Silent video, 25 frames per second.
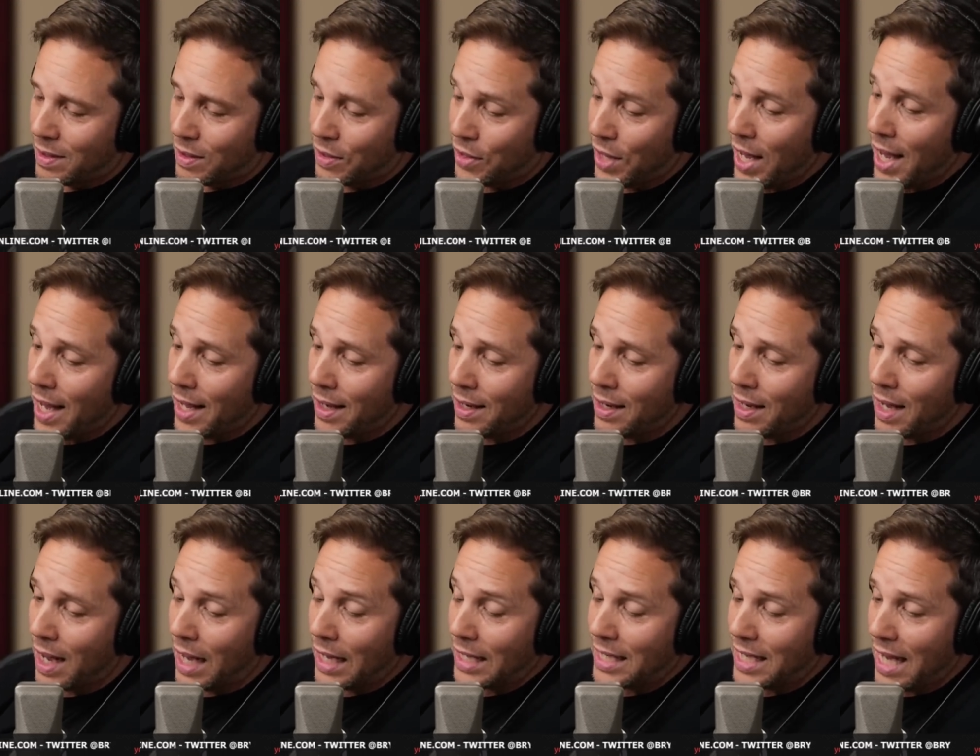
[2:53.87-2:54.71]

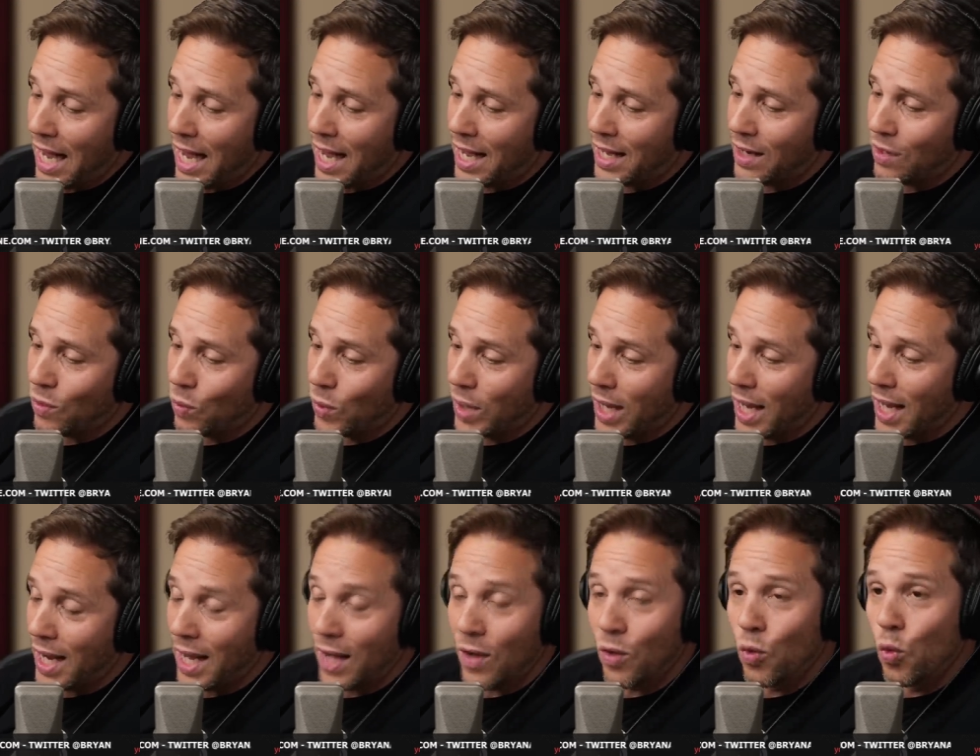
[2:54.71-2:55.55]
Then again, we
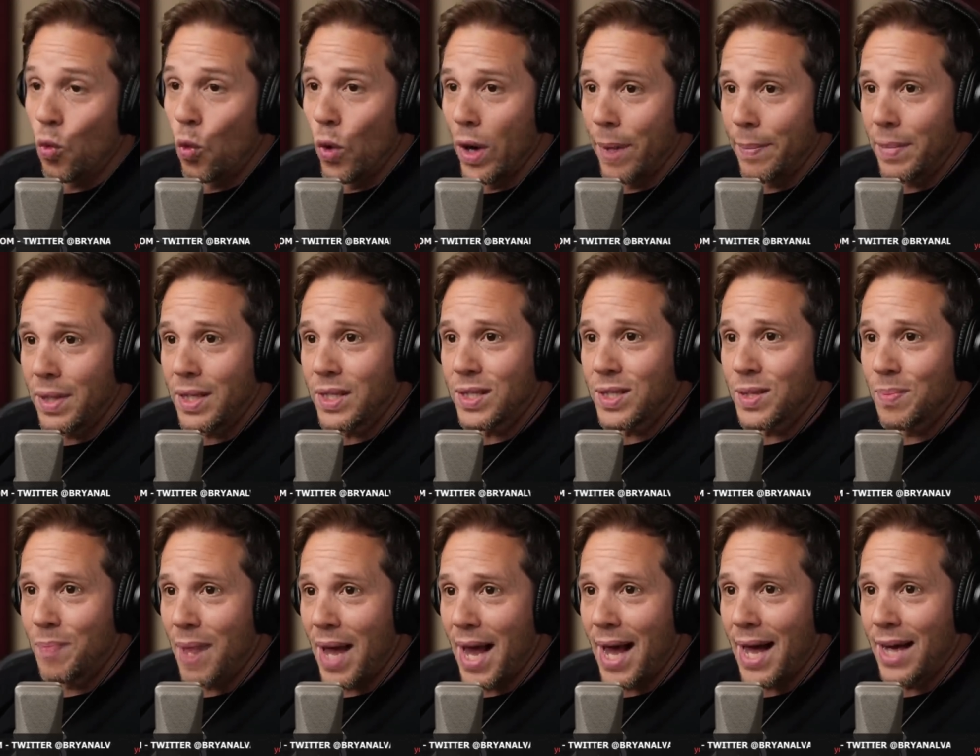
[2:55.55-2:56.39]
had a
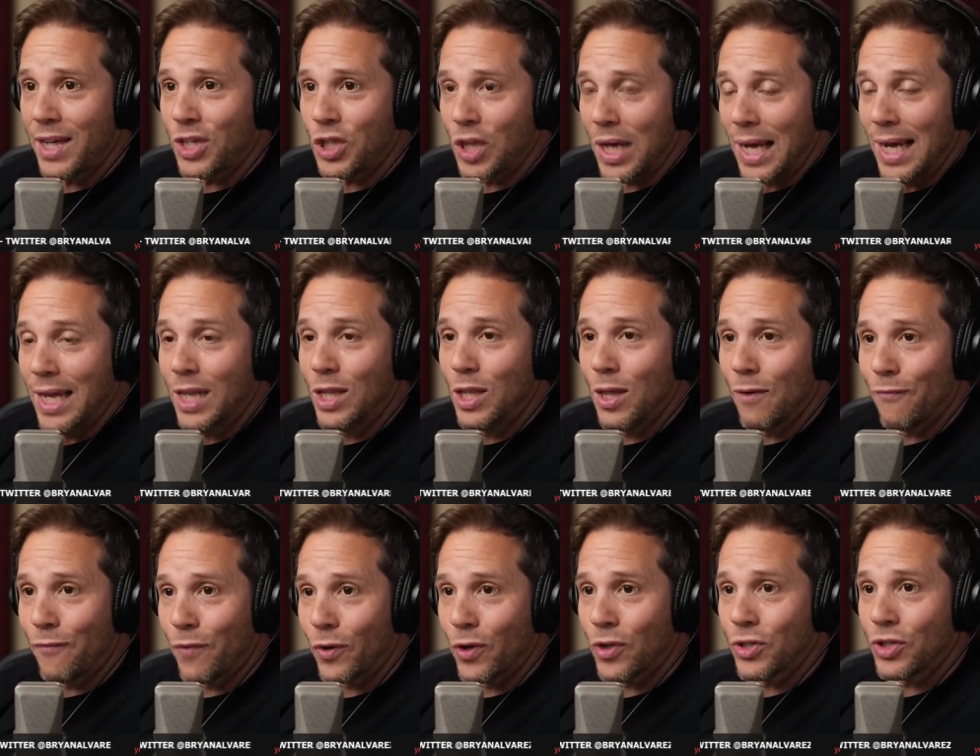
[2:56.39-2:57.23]
women's match in
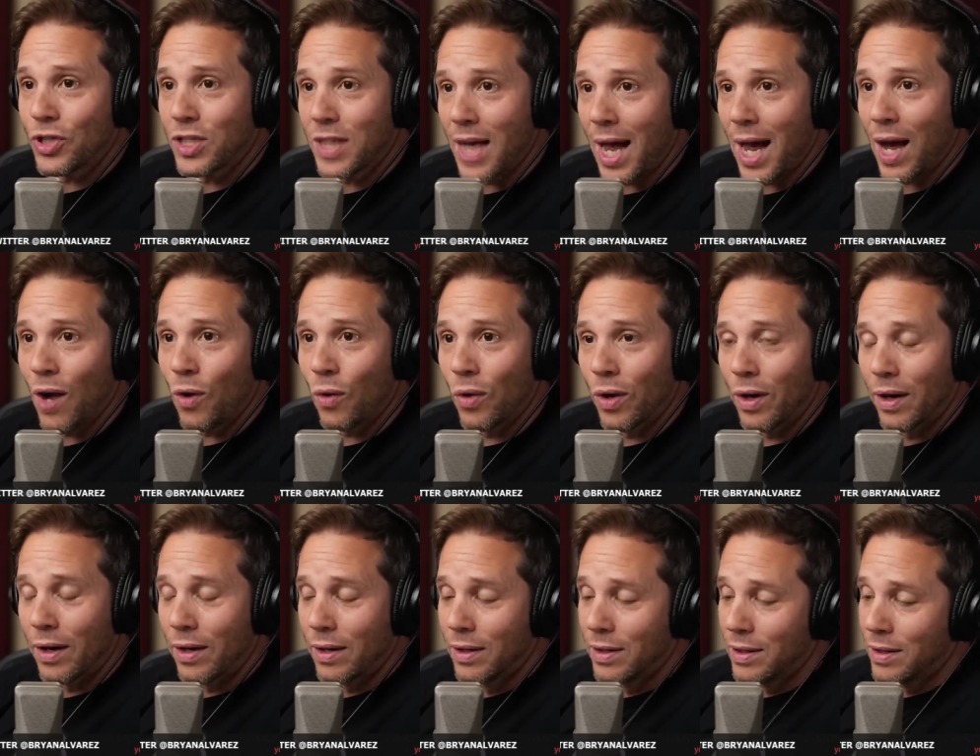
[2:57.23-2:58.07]
the first
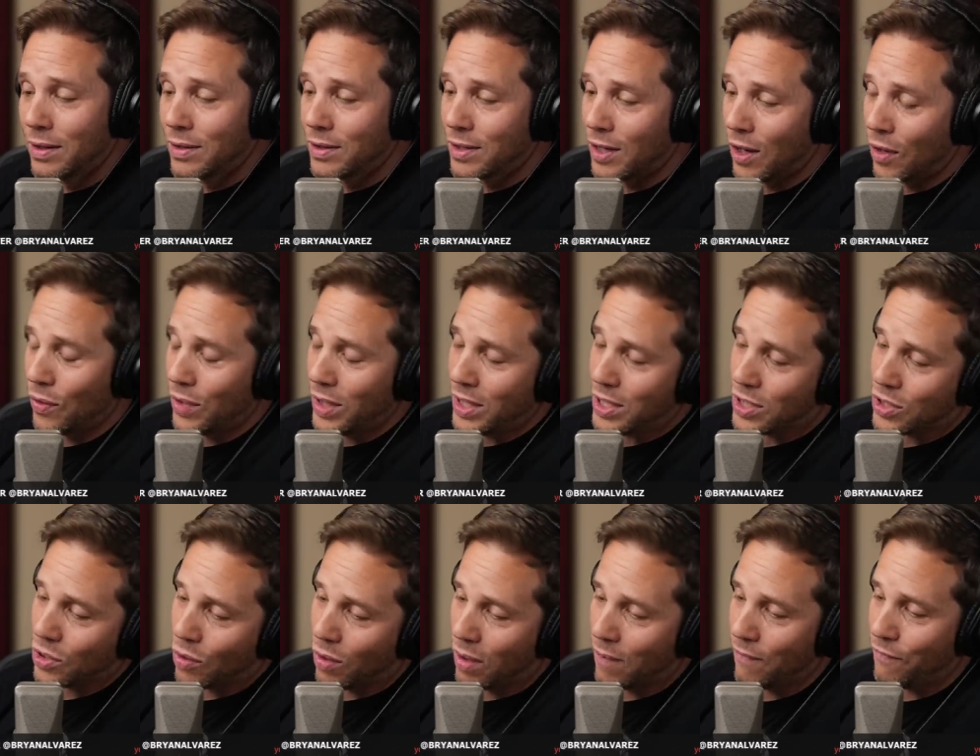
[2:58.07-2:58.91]
hour. Toni
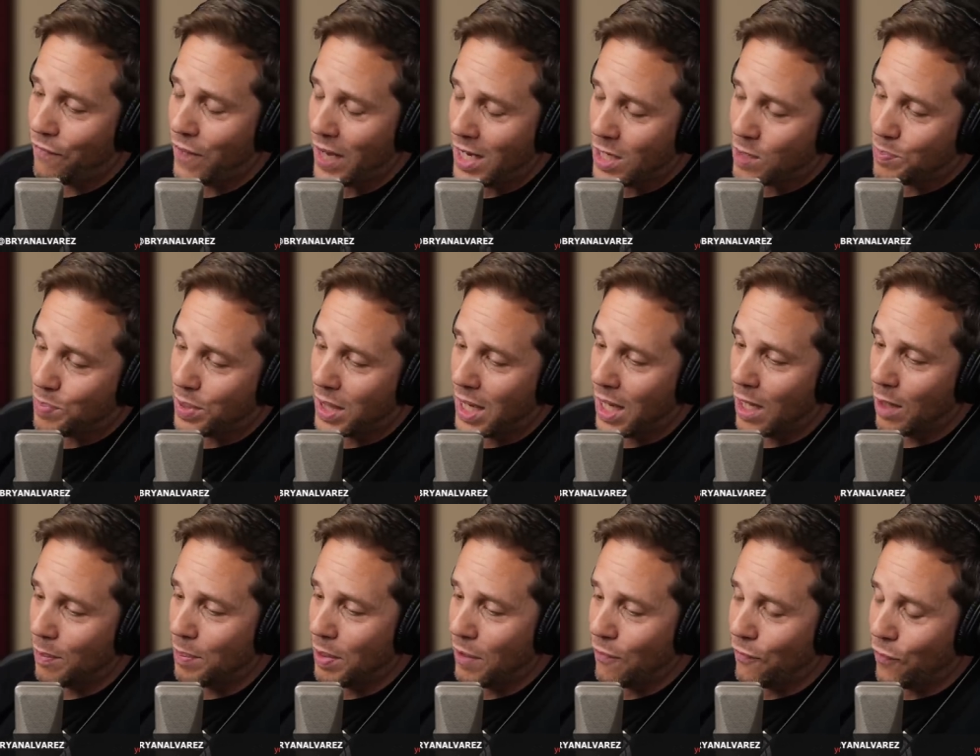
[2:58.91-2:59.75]
Storm faced
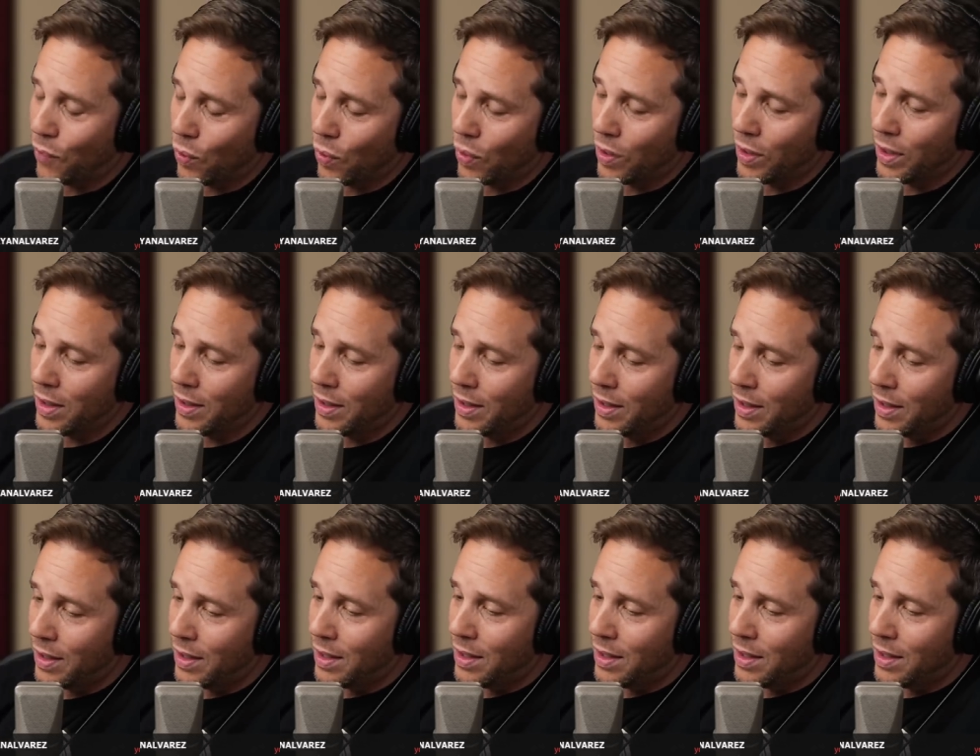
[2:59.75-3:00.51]
Penelope Ford.